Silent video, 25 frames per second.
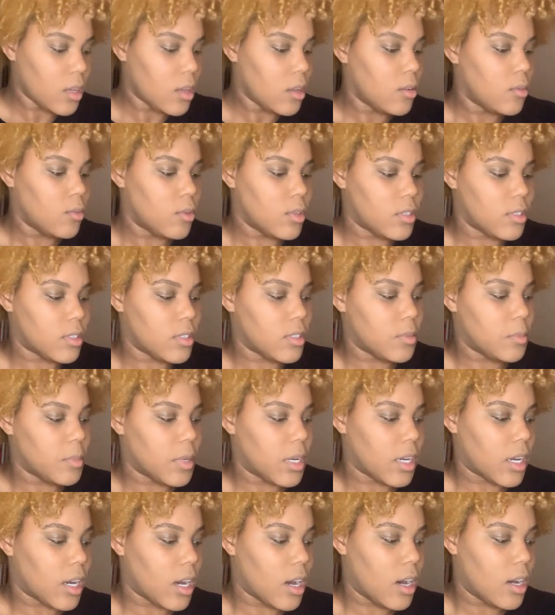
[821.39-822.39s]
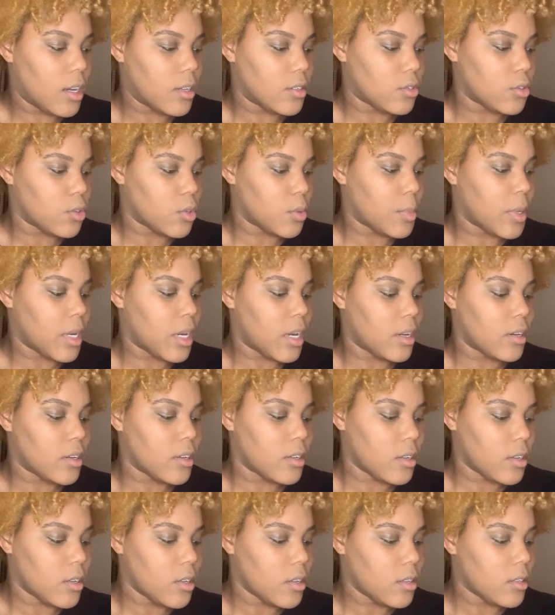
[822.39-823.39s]
which is my contour powder.
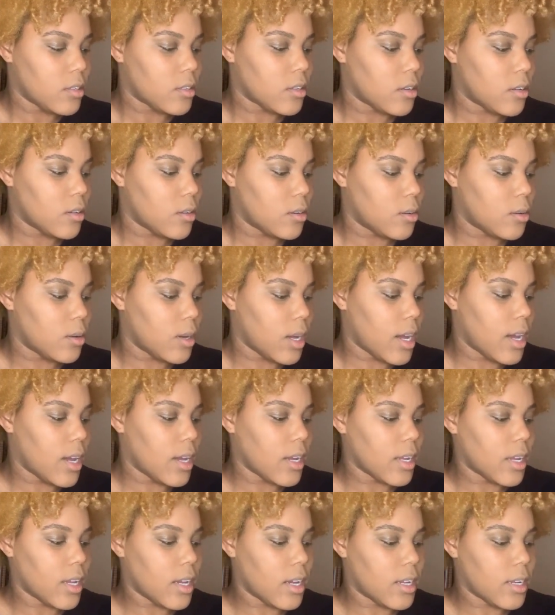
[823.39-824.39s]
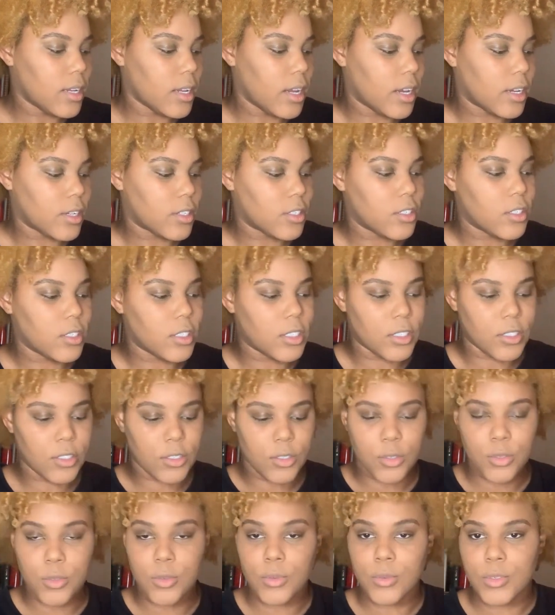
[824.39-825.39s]
So I got actually
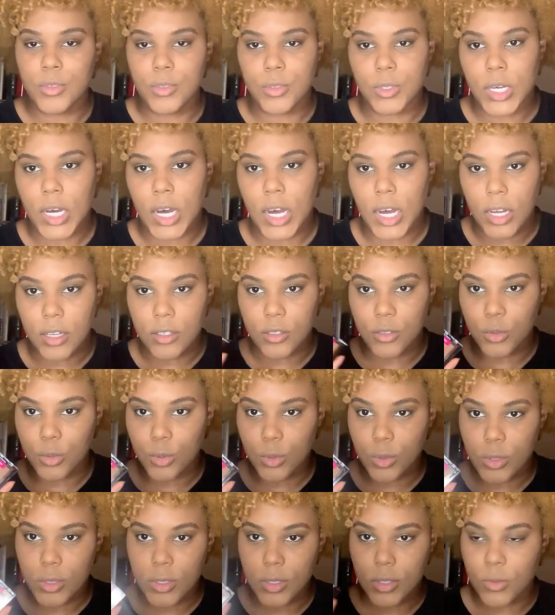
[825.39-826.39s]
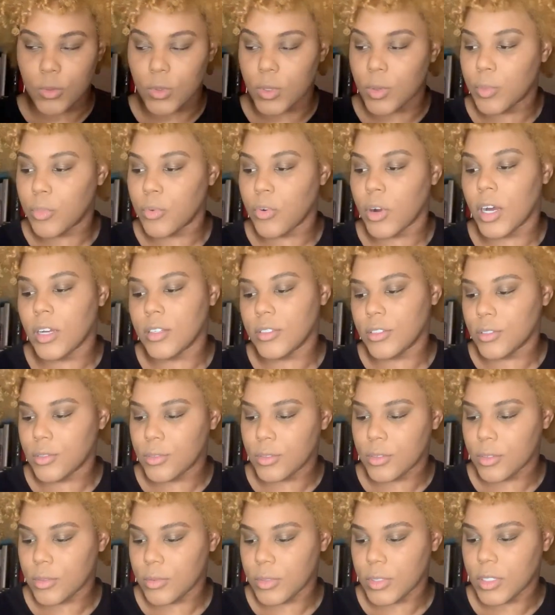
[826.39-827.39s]
two new contours, well,
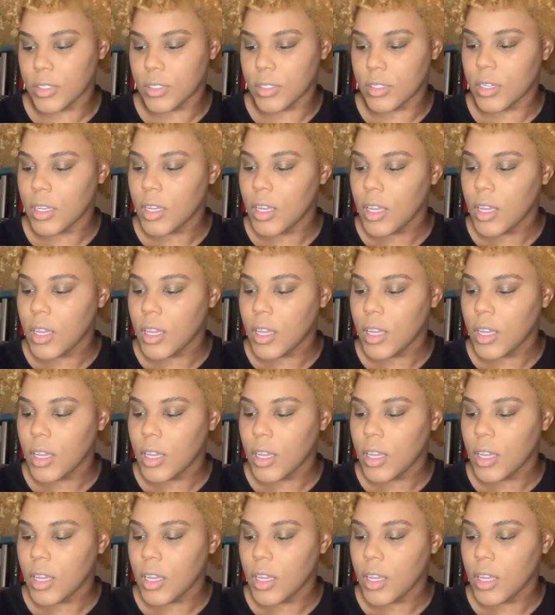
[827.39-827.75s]
bronzers really.